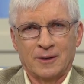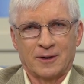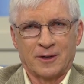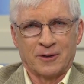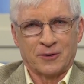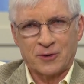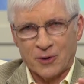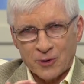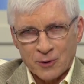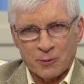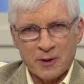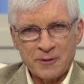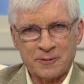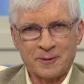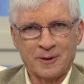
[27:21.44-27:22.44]
kind of turn
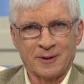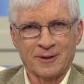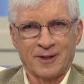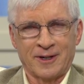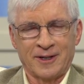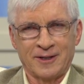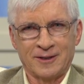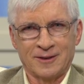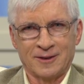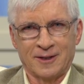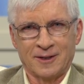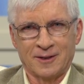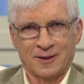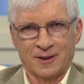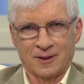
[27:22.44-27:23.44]
away from that light and,
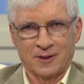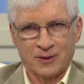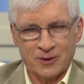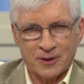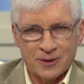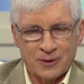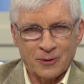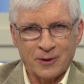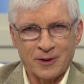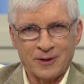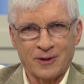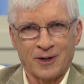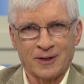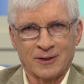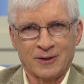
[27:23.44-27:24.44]
and, and cling to our
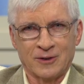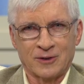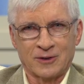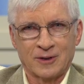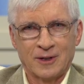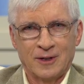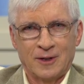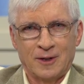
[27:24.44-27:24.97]
darkness